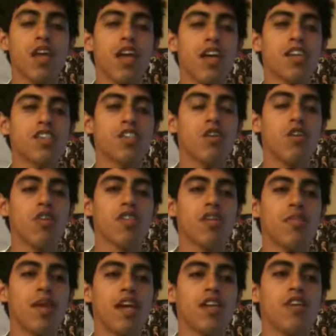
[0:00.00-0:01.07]
It has
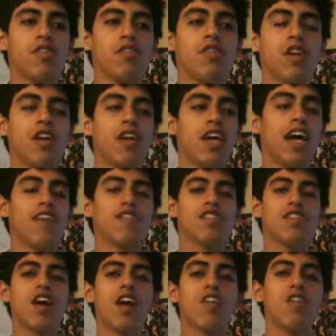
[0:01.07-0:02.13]
totally made you have
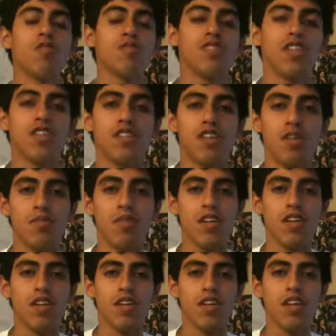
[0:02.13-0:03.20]
Stockholm syndrome.
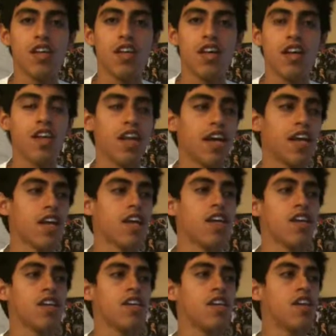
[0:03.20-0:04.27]
And, like,
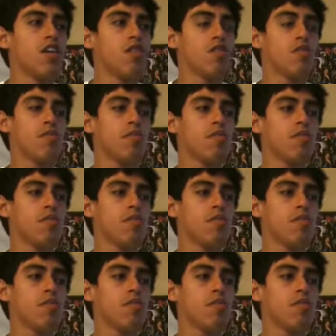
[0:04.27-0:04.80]
you know,